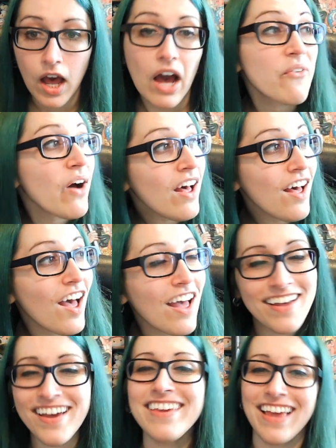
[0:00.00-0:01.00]
What?
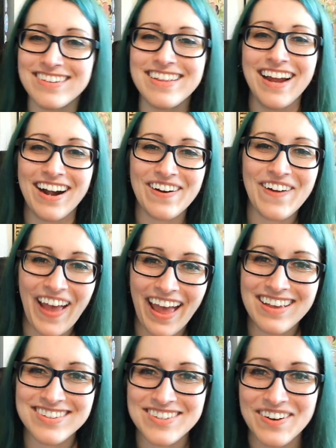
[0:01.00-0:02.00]
Yes, they are.
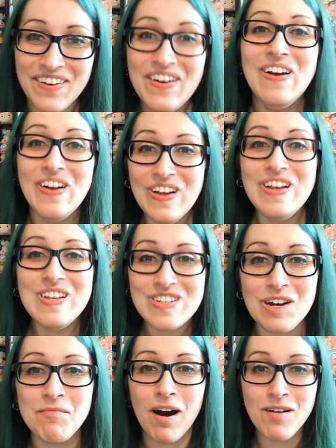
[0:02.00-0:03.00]
Okay, so
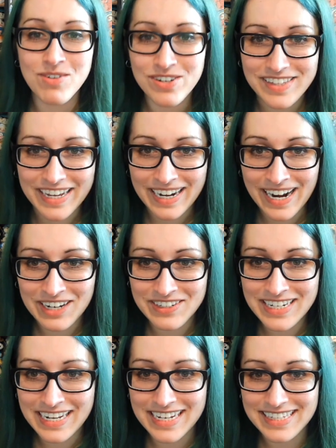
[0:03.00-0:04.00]
Momo is
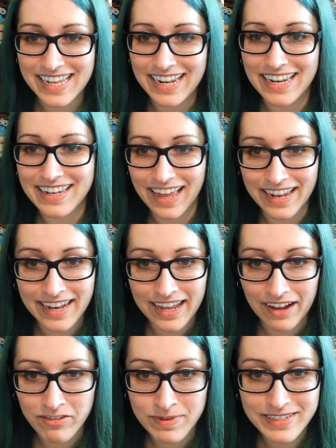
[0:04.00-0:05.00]
declaring this and
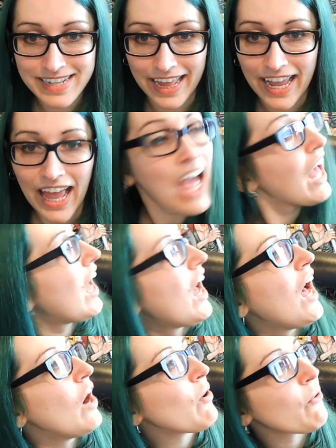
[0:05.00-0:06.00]
everybody's like,
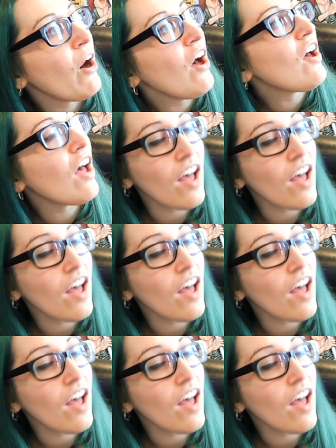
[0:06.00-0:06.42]
wait, what?